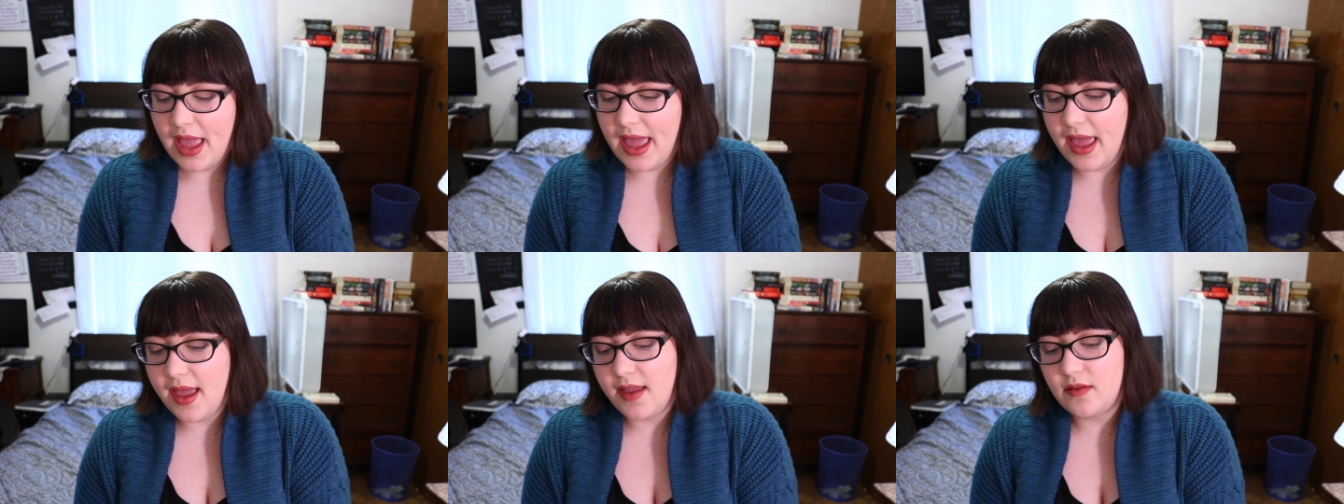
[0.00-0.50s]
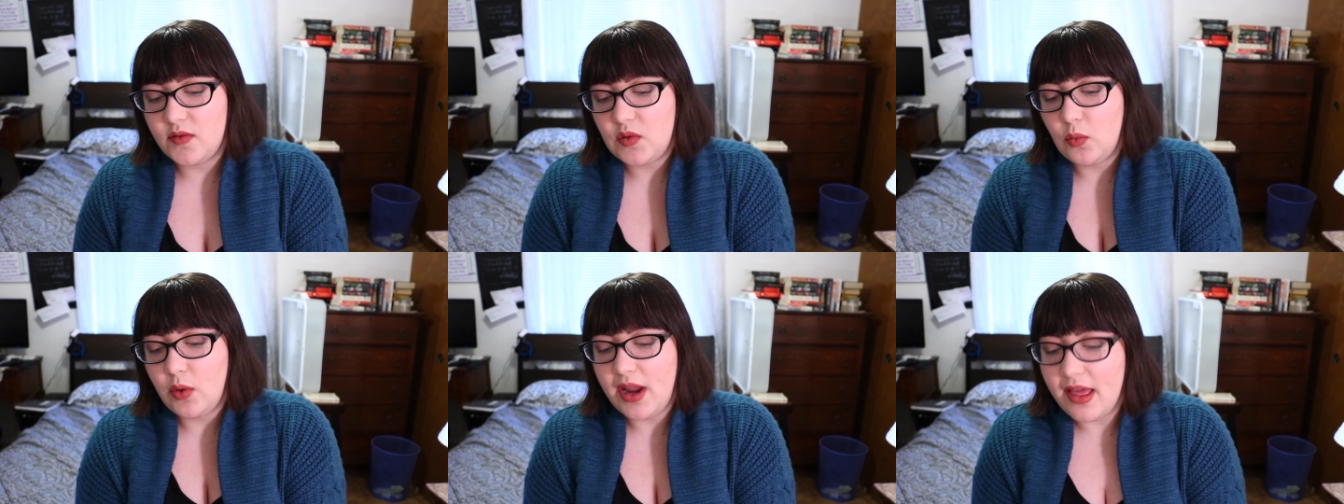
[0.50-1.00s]
And
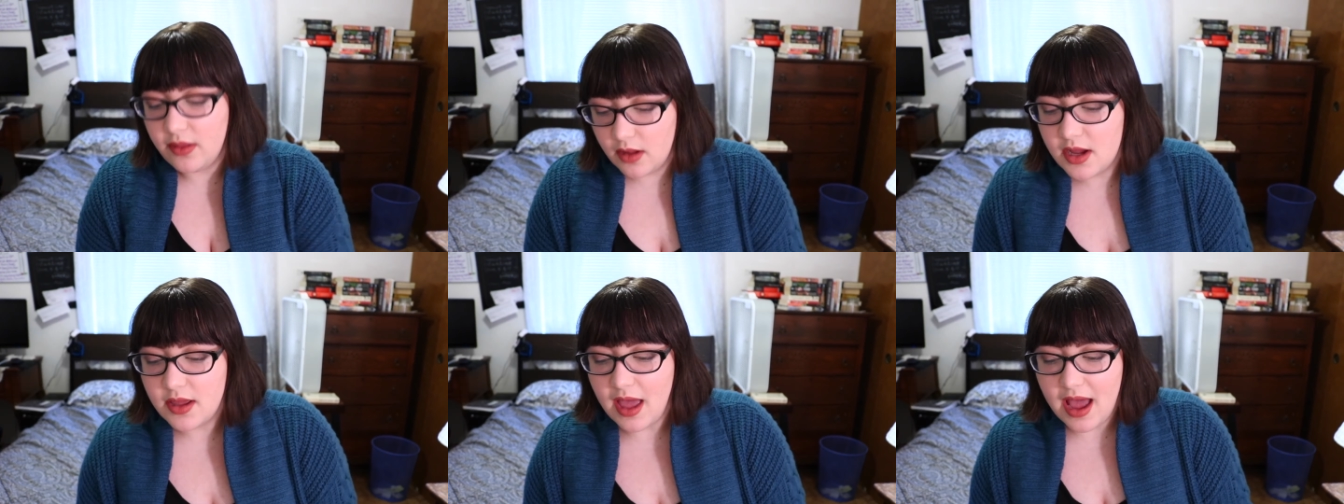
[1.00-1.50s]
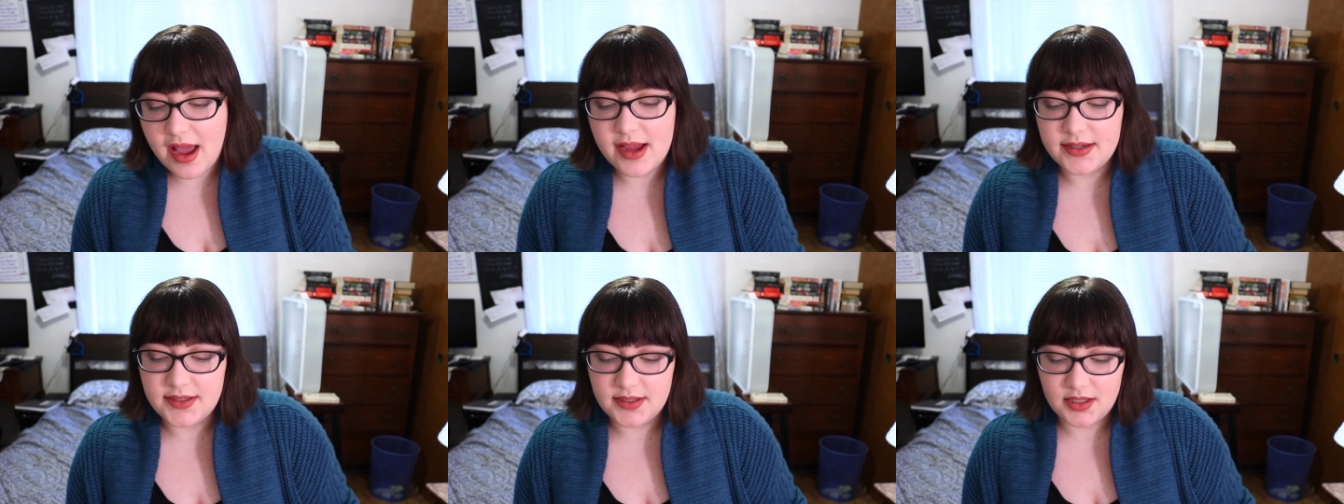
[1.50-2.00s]
when I look
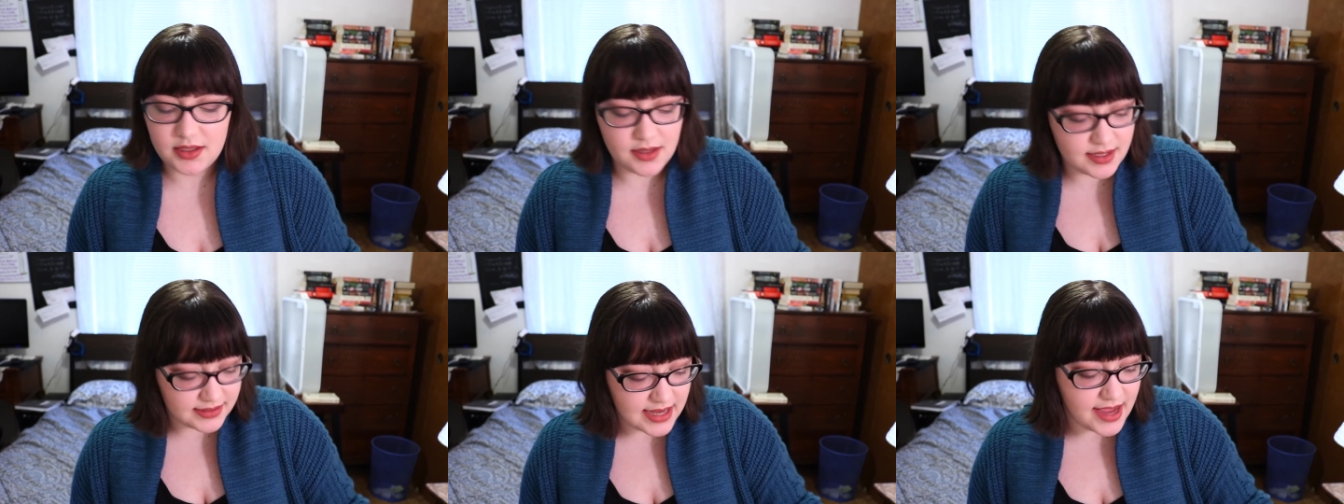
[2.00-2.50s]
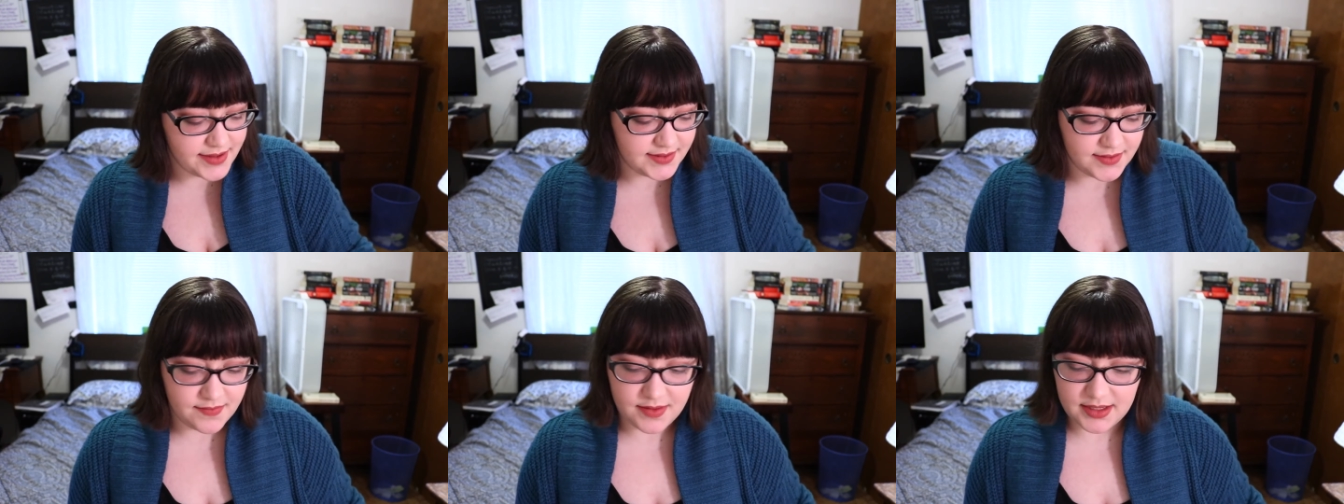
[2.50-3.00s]
at the
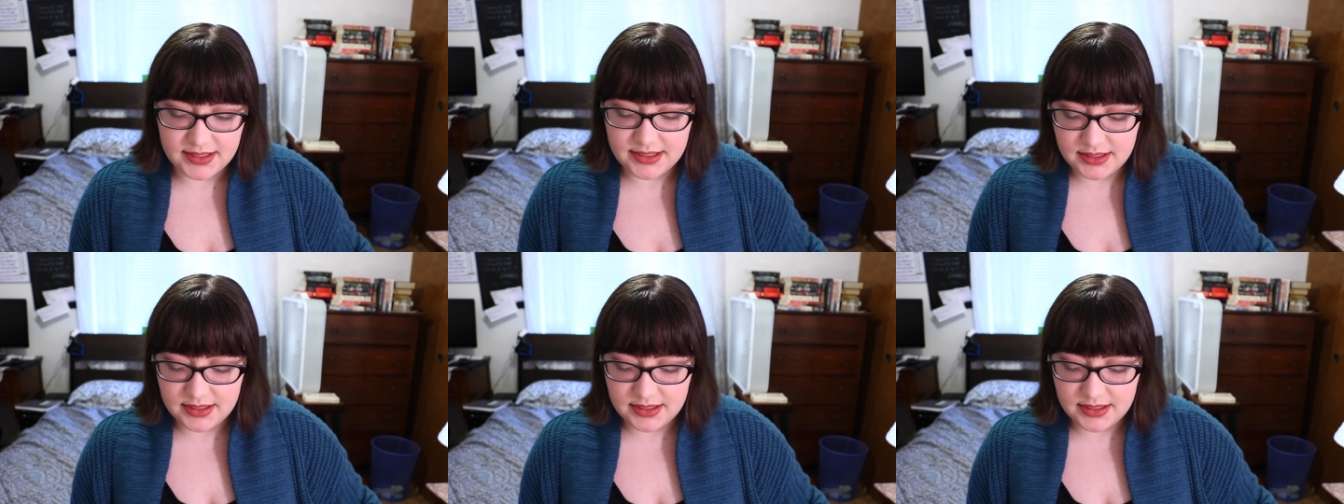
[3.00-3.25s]
size of the,